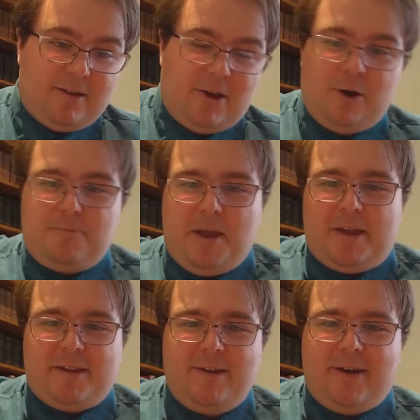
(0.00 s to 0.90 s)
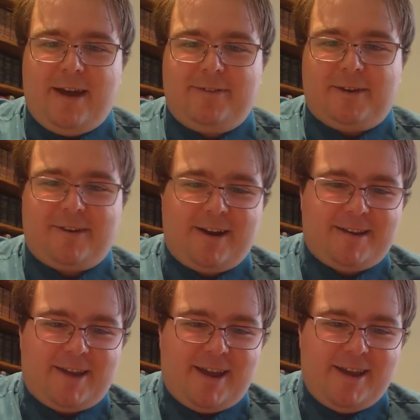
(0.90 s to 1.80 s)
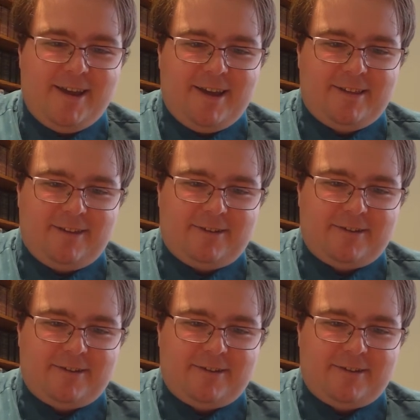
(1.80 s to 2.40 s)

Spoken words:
hope that you have a great day. Little